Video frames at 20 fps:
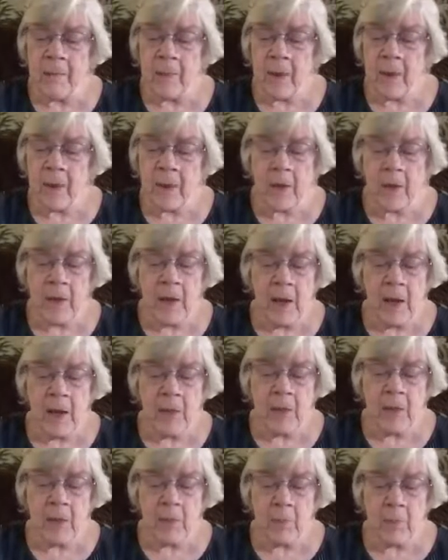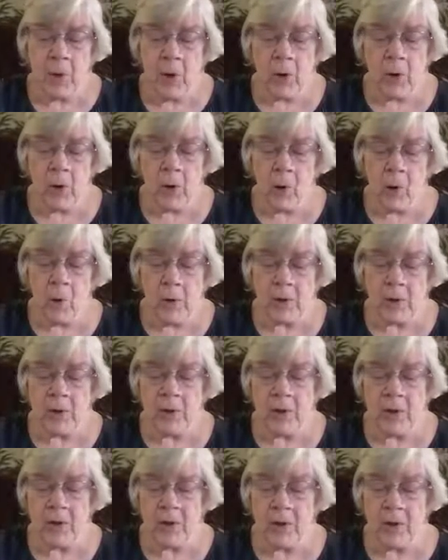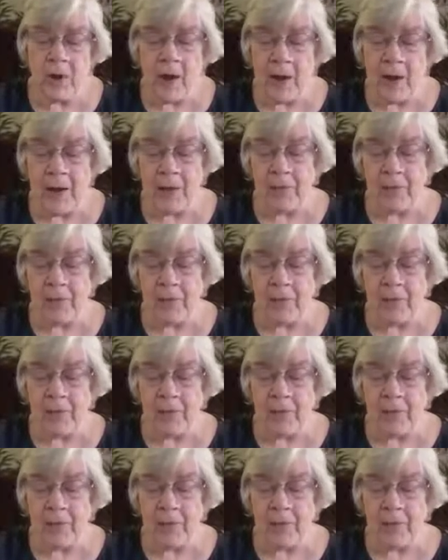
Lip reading: In the end, he borrowed a horse and a guide